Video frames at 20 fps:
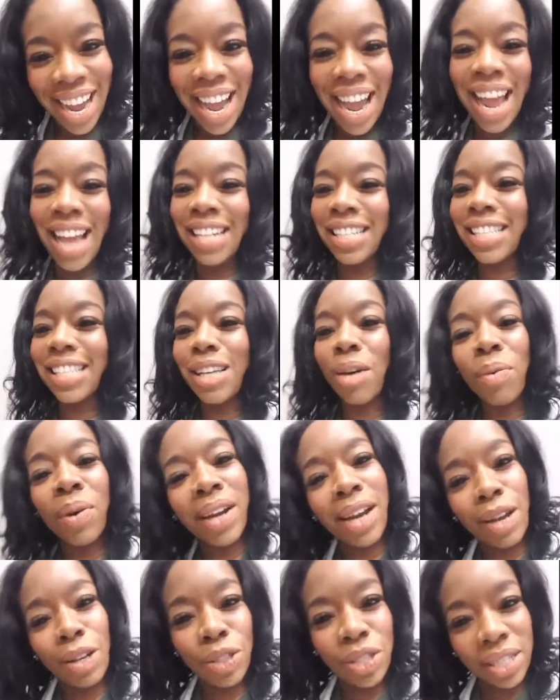and
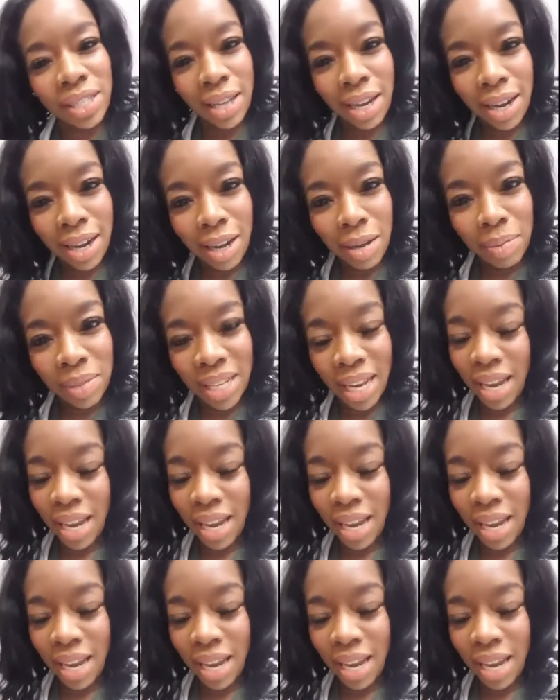someone else just comes